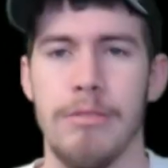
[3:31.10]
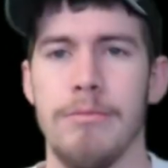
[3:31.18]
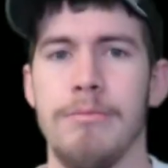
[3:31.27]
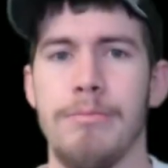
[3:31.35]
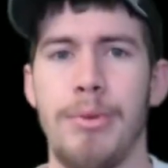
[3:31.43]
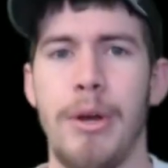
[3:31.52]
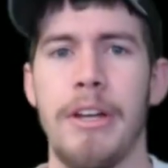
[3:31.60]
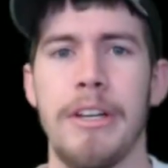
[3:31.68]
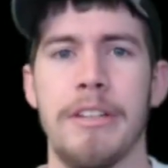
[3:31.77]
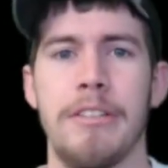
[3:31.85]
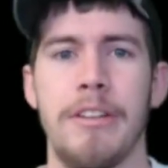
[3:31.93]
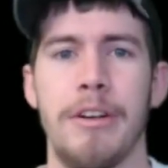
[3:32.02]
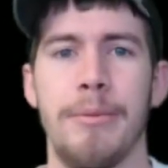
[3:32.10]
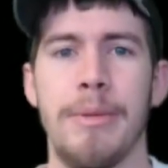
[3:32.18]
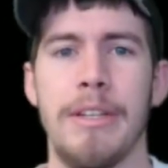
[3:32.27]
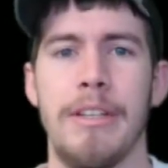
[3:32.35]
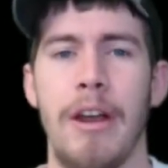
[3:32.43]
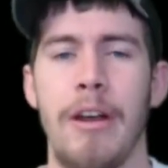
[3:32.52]
products that aren't being
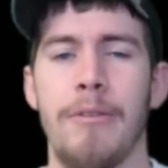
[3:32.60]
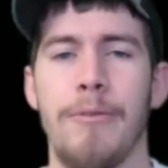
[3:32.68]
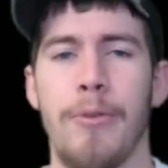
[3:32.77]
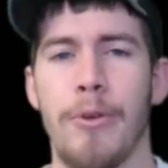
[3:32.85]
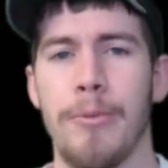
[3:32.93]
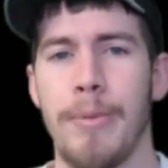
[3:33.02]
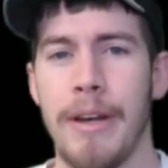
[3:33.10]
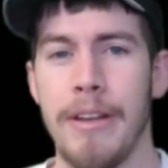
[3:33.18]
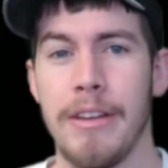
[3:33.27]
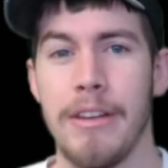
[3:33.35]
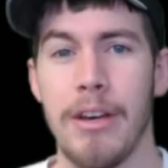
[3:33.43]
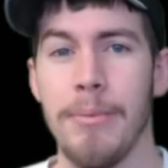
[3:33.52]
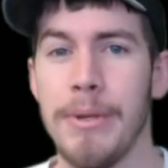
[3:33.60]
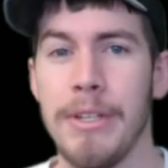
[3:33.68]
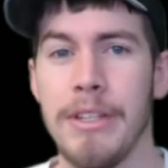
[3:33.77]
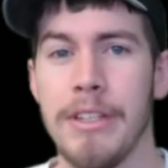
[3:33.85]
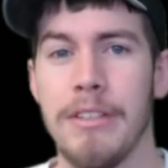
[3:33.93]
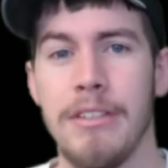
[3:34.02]
cared for by the company
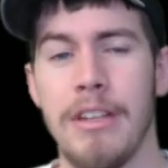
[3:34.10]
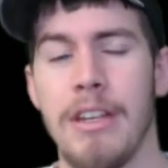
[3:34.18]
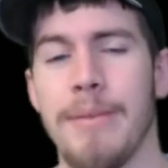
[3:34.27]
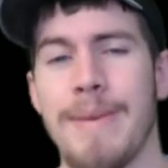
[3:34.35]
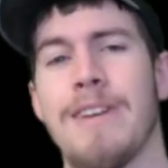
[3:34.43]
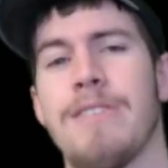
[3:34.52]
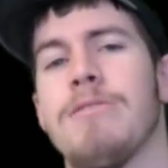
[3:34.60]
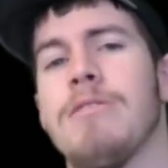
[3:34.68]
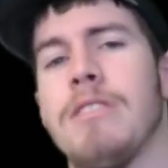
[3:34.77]
that's sending them out,